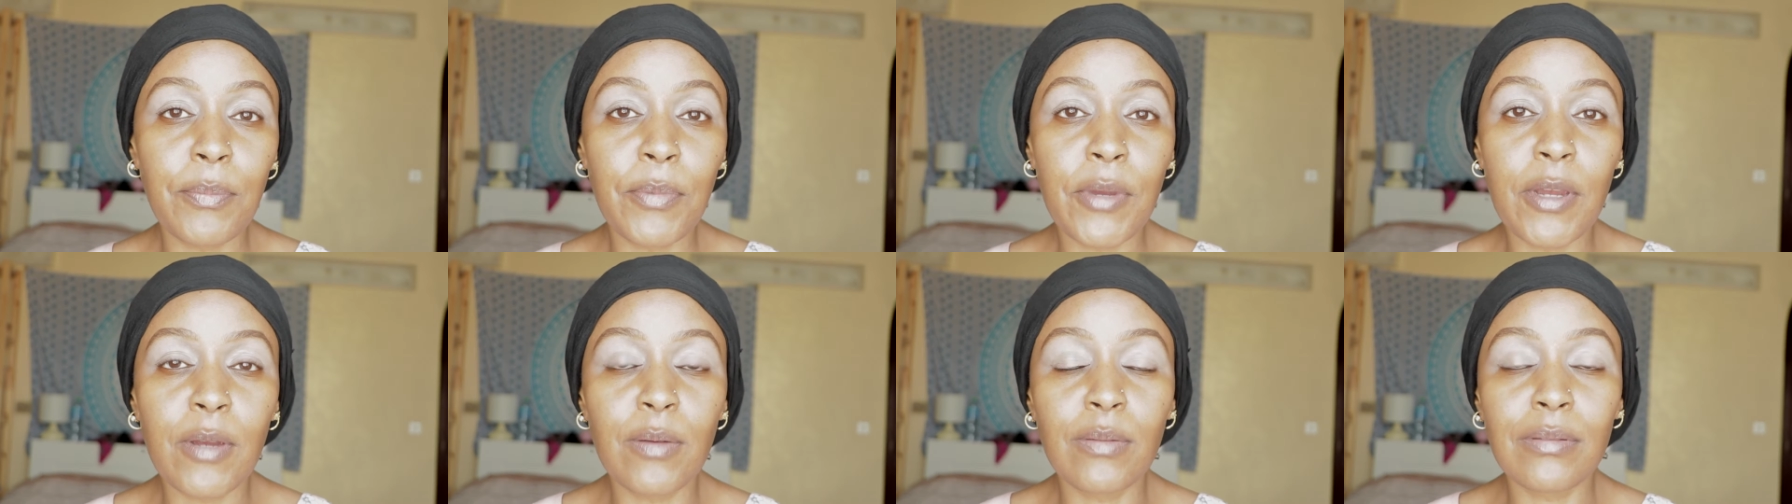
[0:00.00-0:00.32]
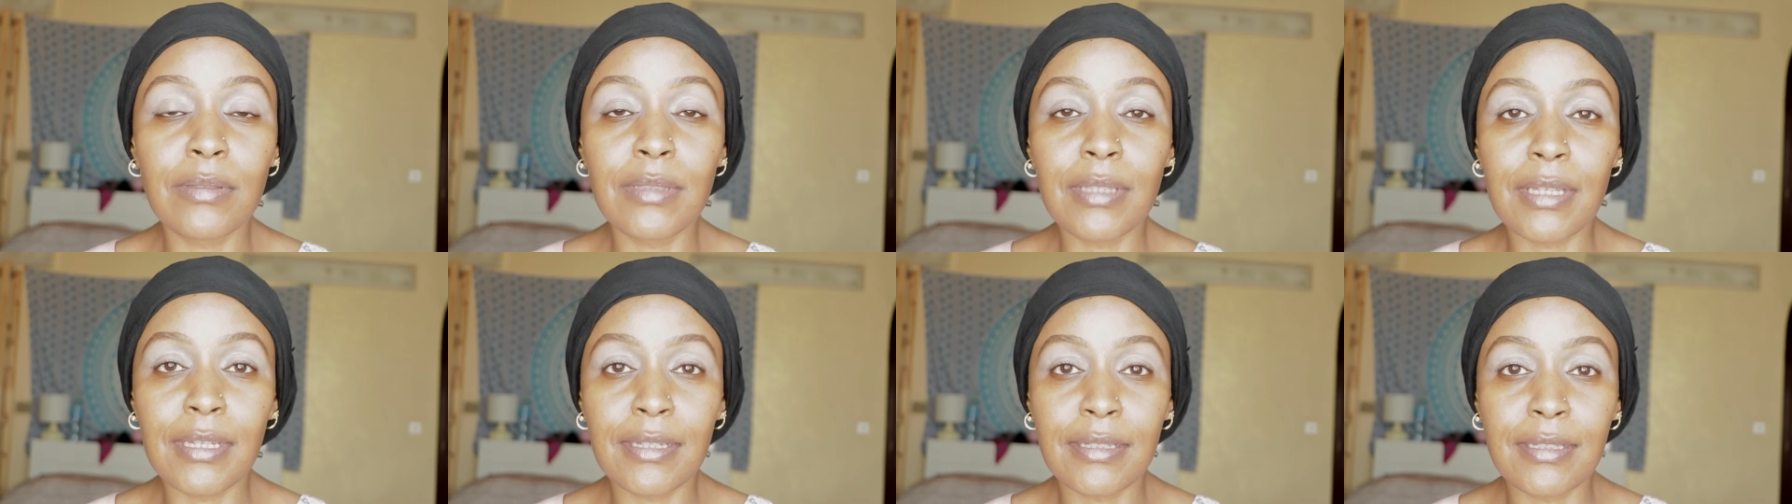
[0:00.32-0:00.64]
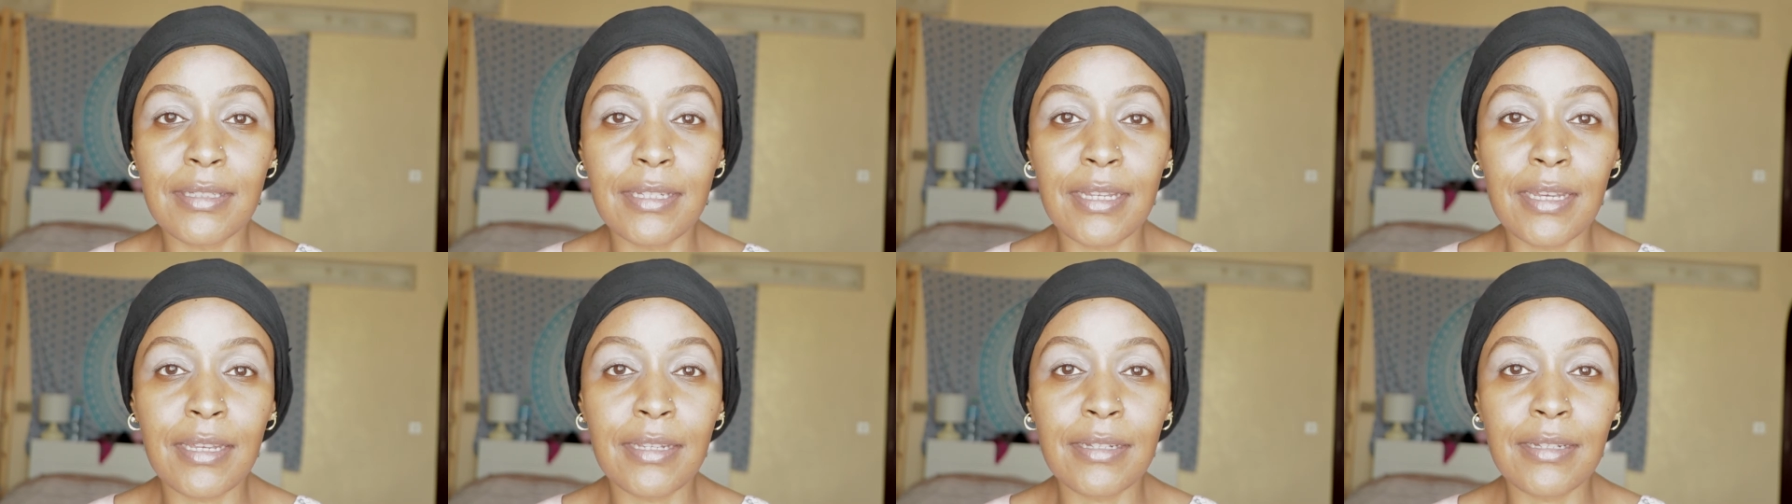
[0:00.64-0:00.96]

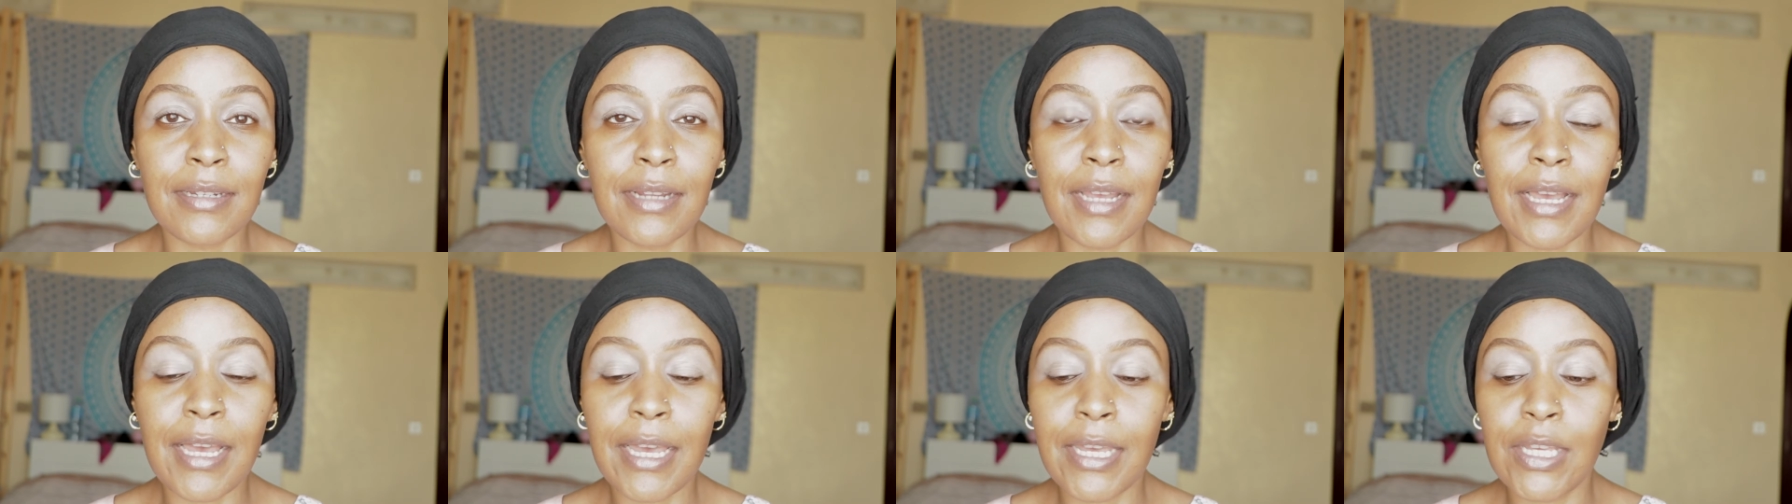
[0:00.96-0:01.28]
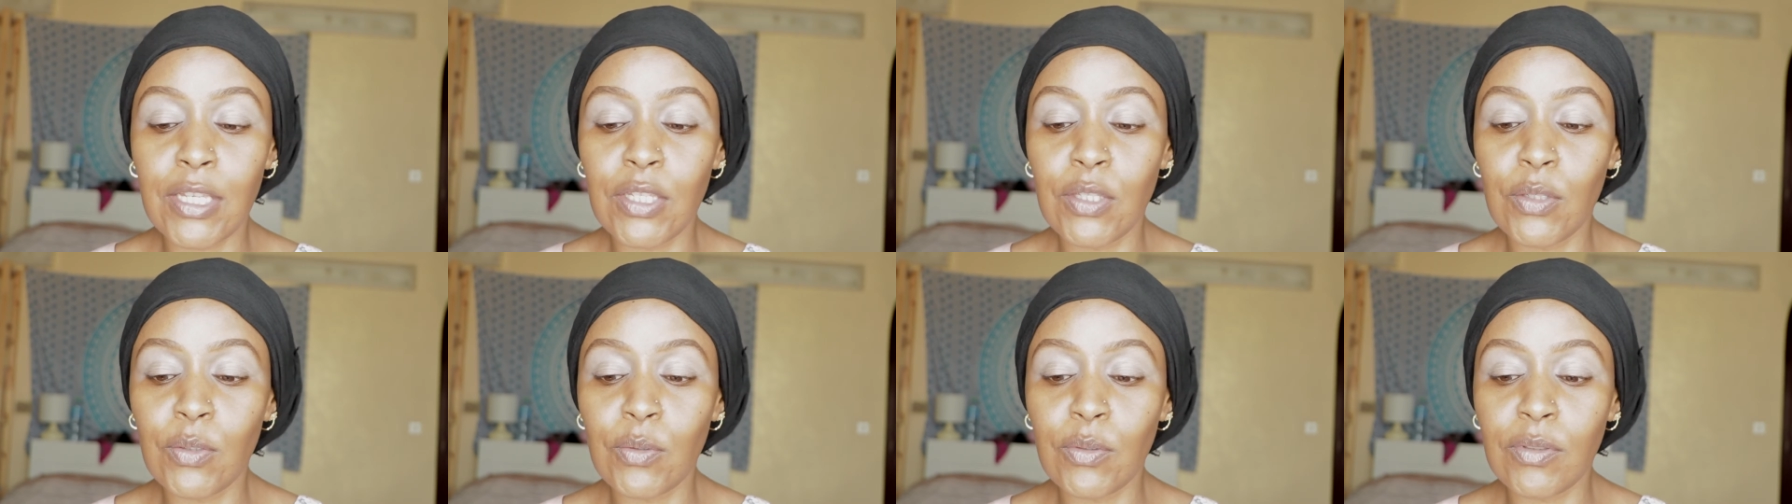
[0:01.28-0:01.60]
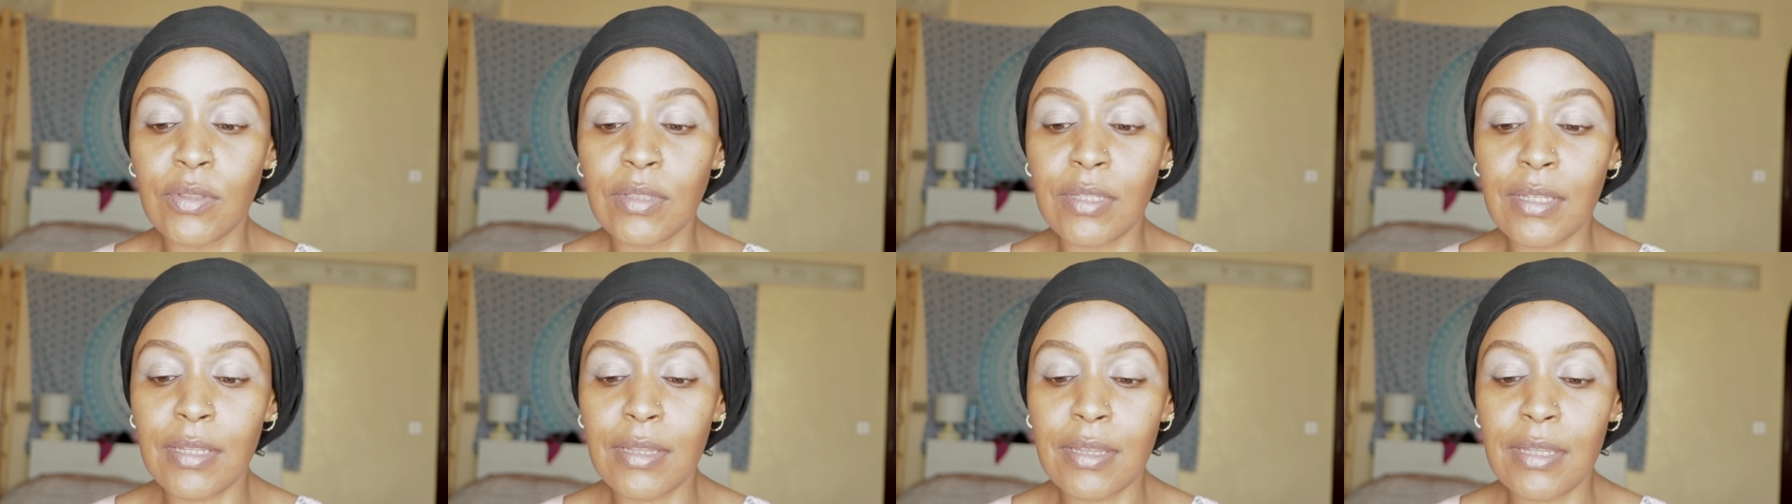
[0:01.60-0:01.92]
Somebody forgot
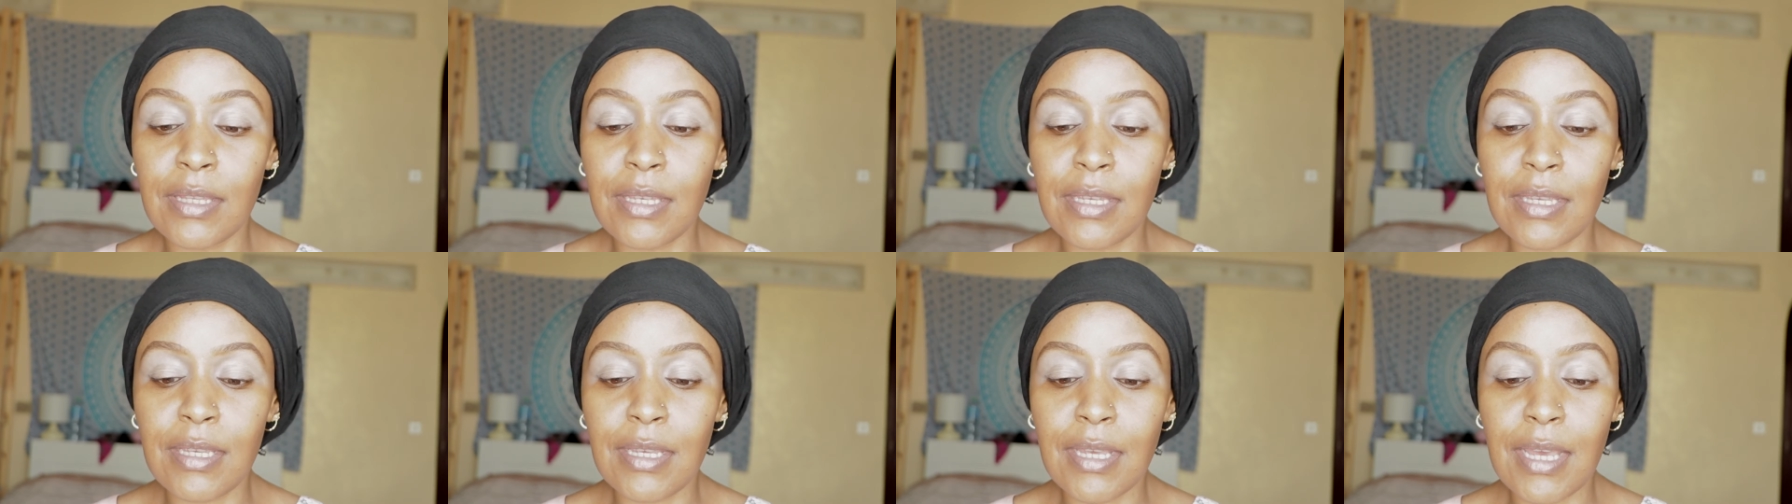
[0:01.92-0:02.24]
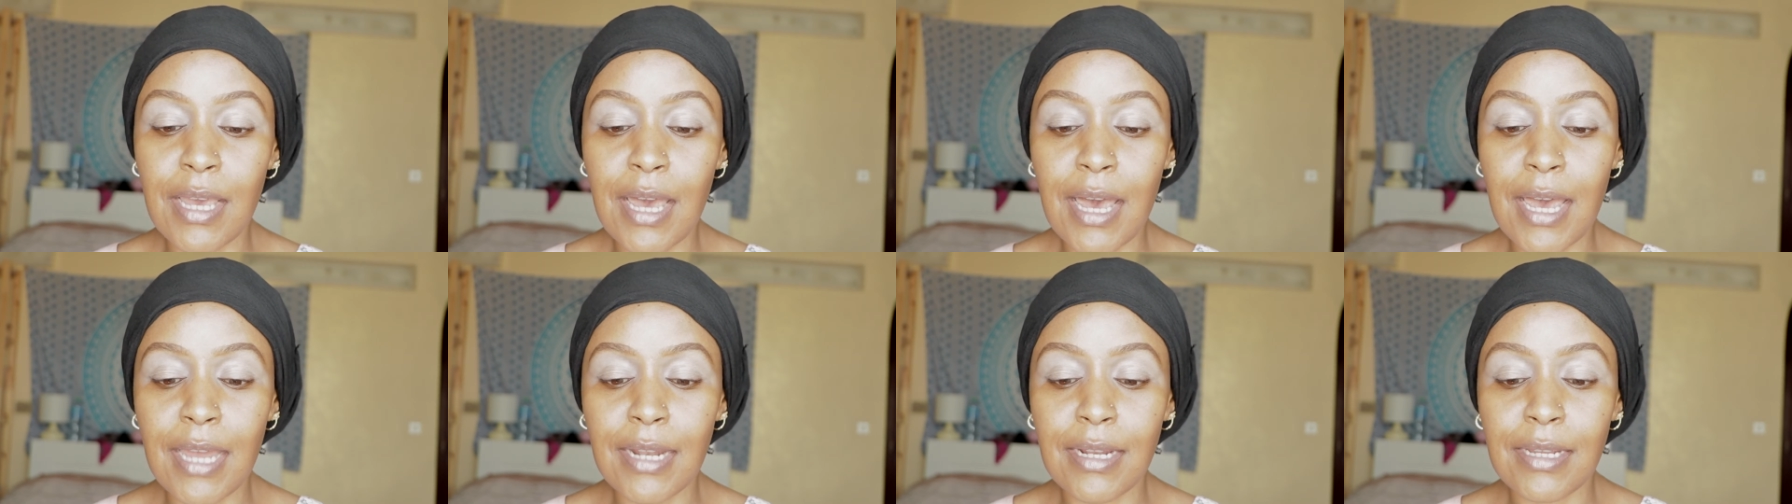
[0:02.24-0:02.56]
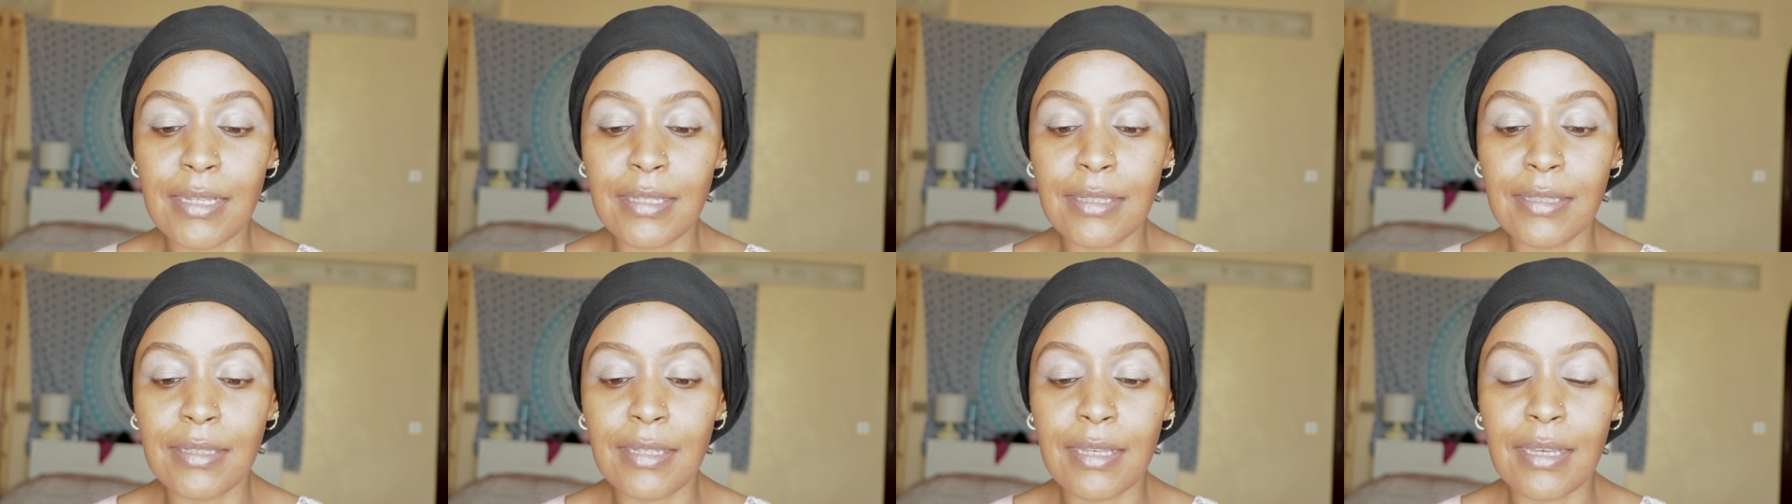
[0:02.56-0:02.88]
to switch on the
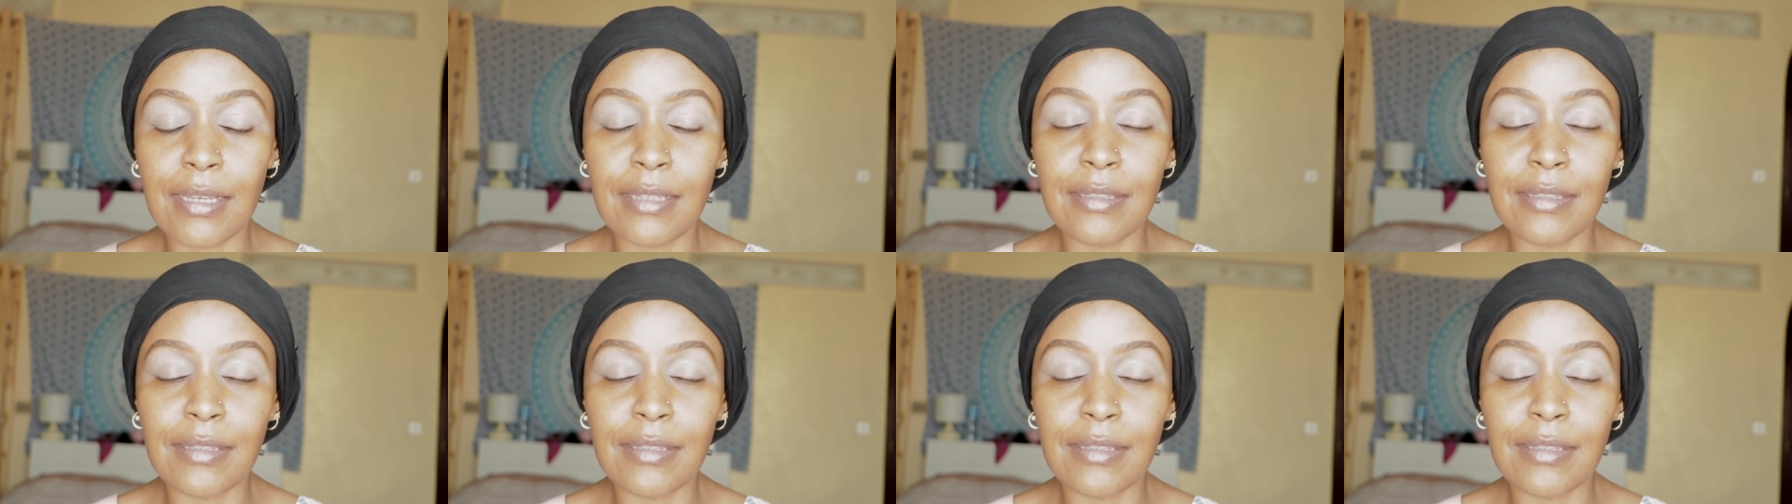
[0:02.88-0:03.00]
mic.